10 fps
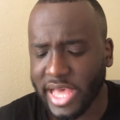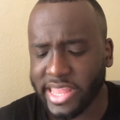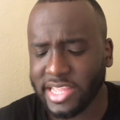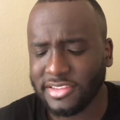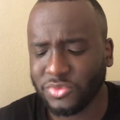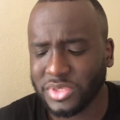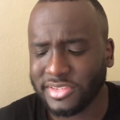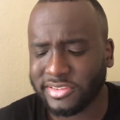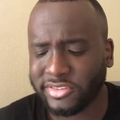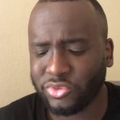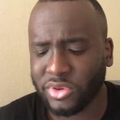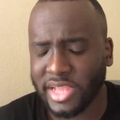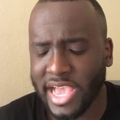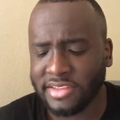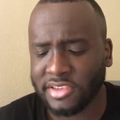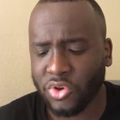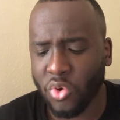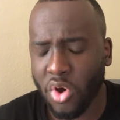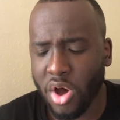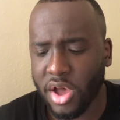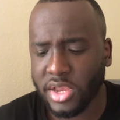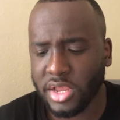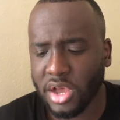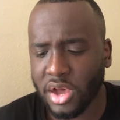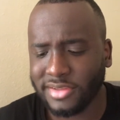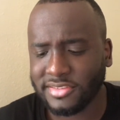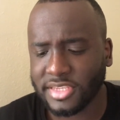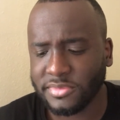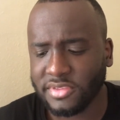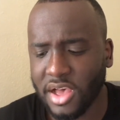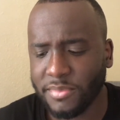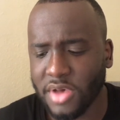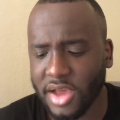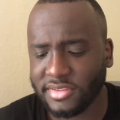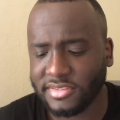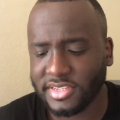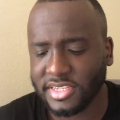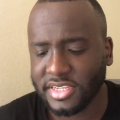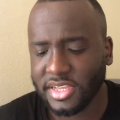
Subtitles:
I like these realistic storylines that go on Skeem Saam, honestly.